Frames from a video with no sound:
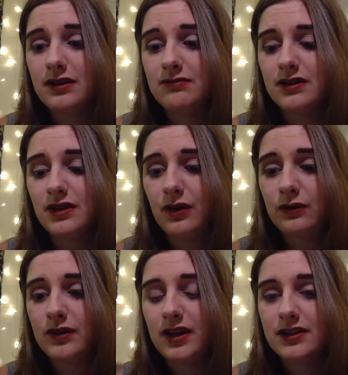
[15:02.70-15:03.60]
you
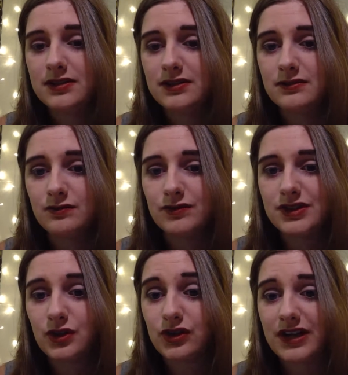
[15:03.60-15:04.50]
know, it's
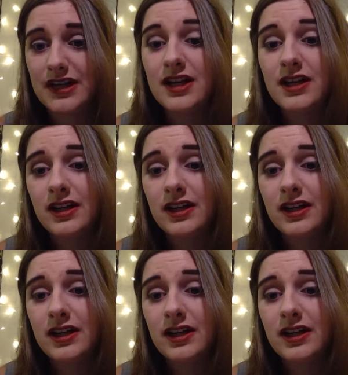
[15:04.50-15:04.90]
sturdy,